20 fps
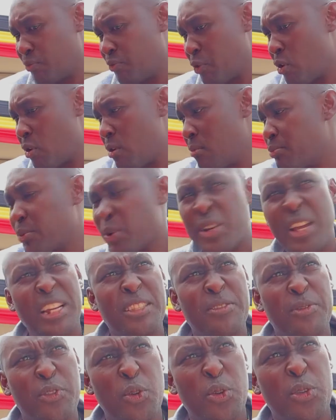For
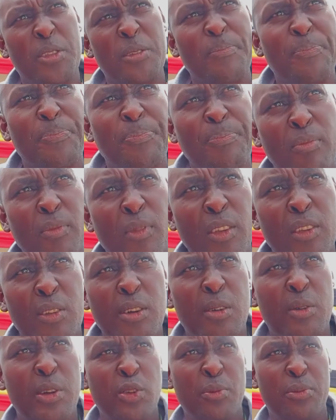productive use, you
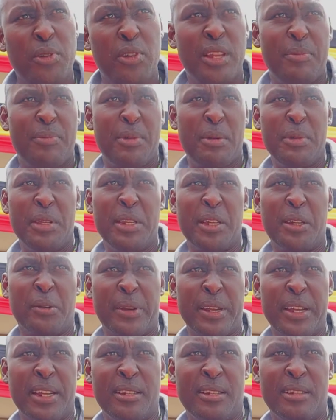know, when you build up a mini
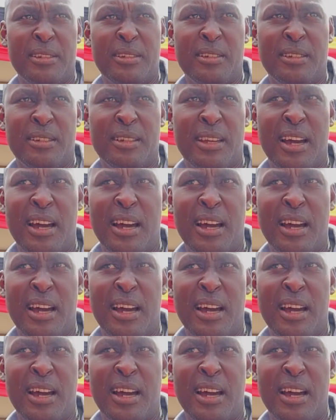grid, mm.